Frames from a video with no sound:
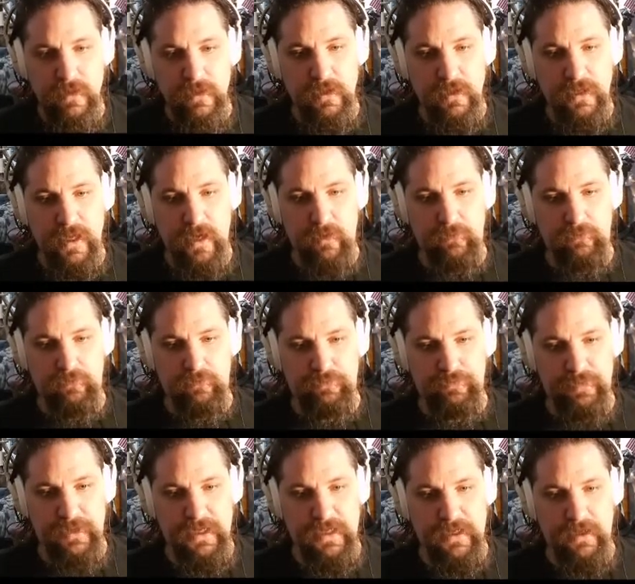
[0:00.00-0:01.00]
Now,
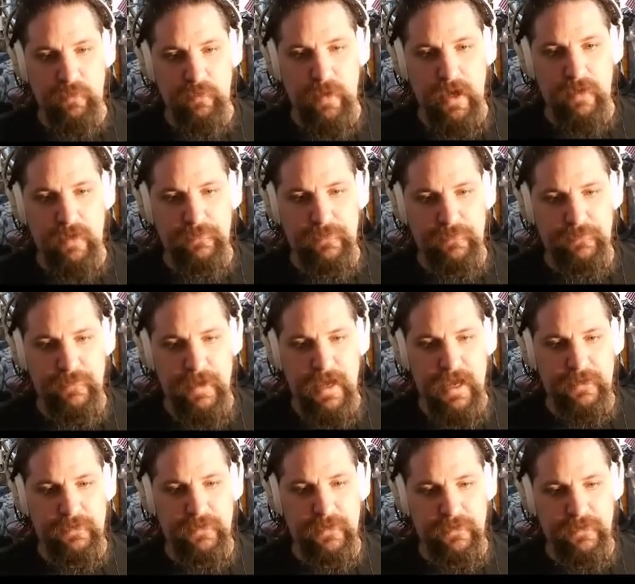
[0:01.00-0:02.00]
be aware of the
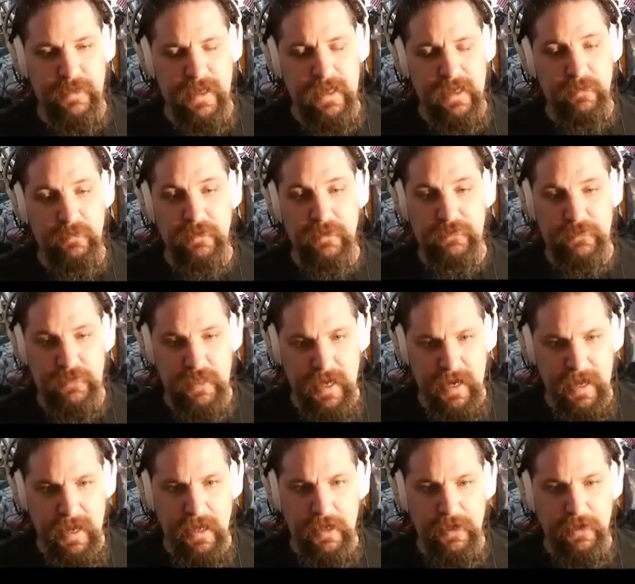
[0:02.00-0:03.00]
fact that enemies
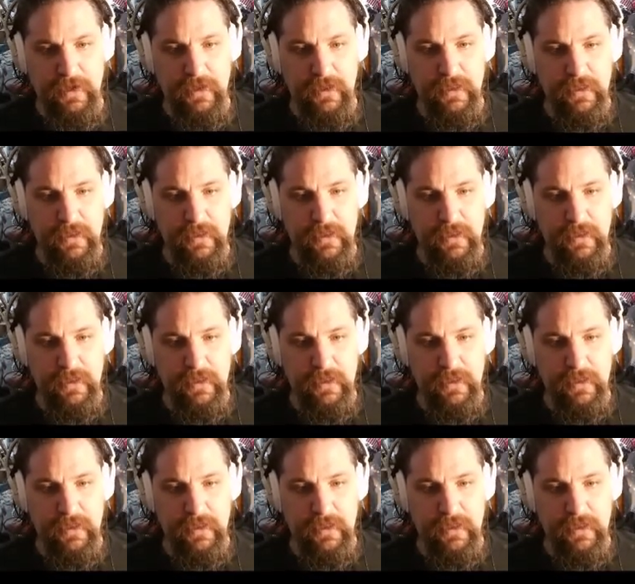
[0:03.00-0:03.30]
can